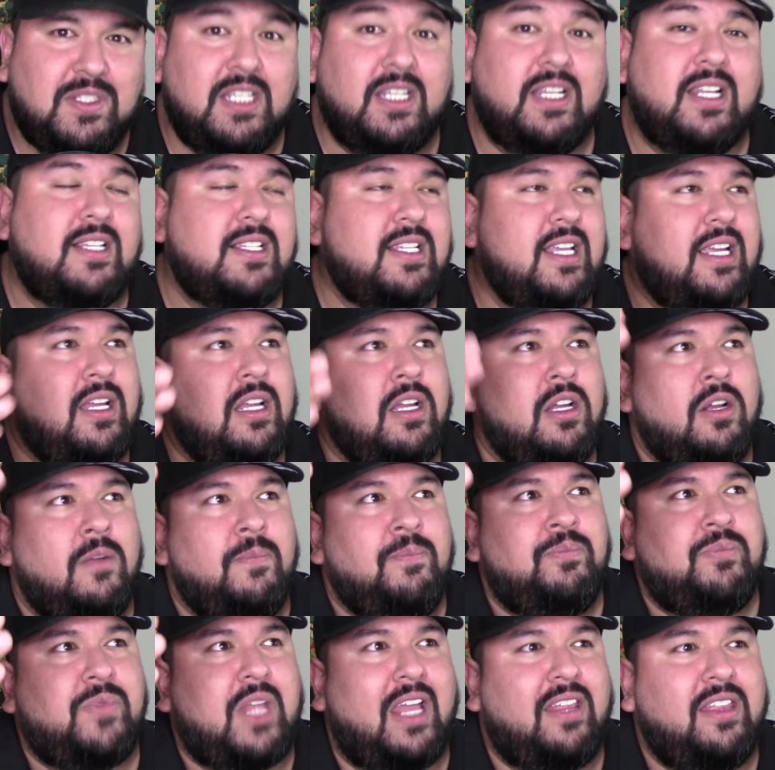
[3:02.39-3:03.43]
Because like
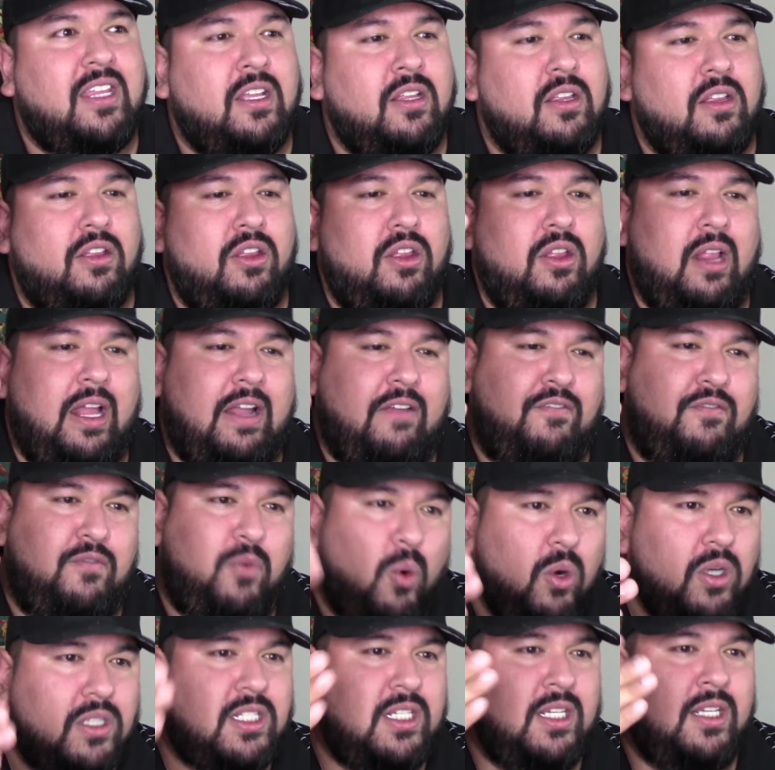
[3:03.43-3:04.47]
I think like
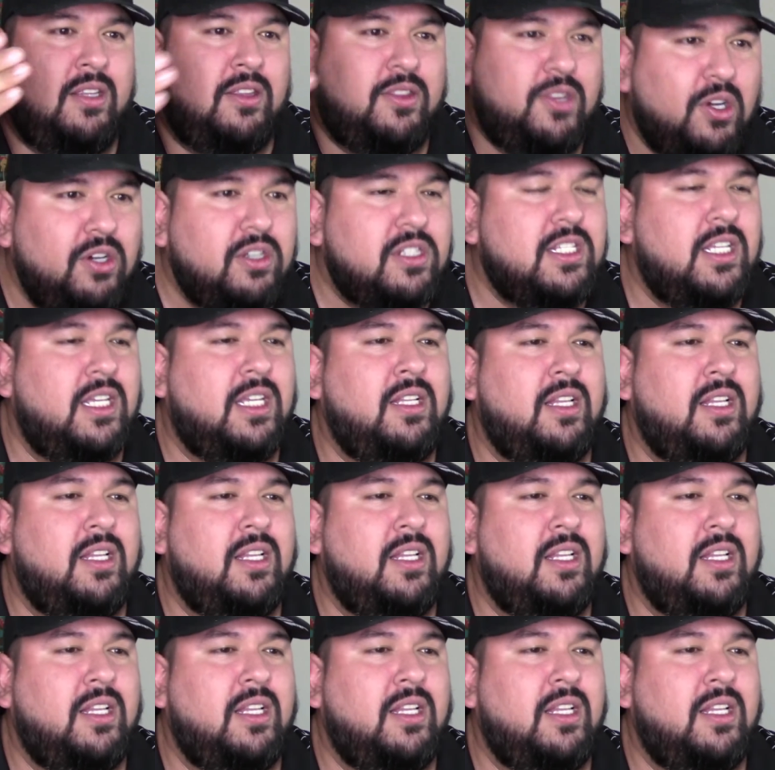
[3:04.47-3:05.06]
14, 13.